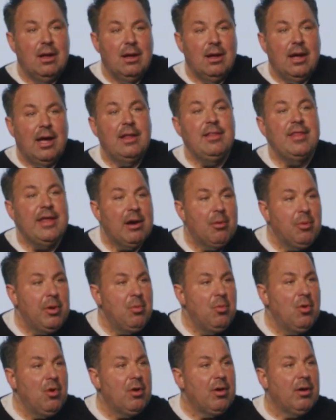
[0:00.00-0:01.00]
And there we
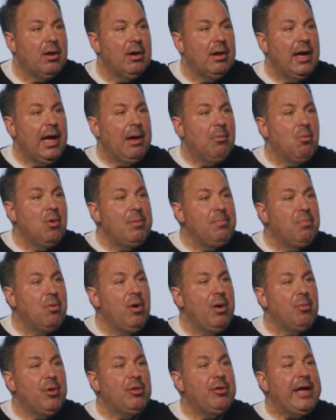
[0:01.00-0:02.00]
were. At one
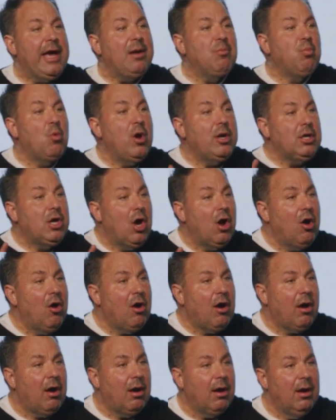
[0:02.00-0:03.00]
point, we only had one
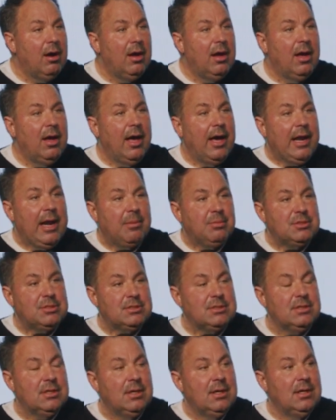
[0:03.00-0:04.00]
car, and I was
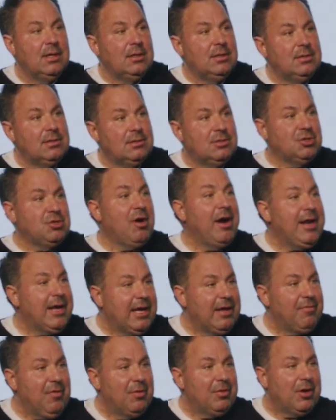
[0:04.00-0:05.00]
trying to
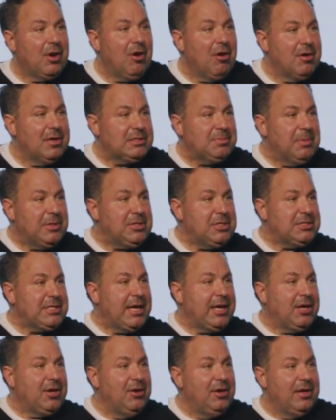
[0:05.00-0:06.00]
give her the car as much as I
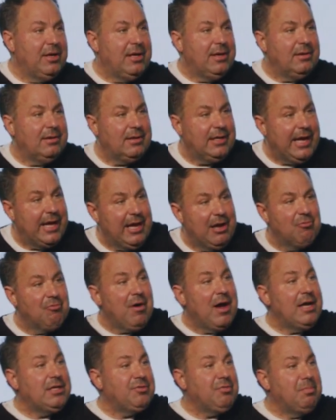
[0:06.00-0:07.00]
could and getting
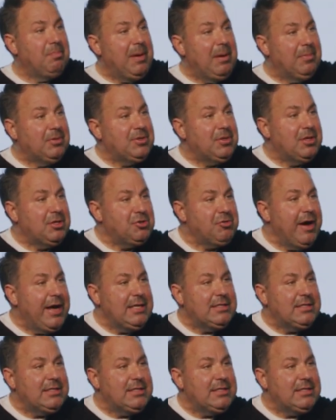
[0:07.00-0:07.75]
rides from people to the train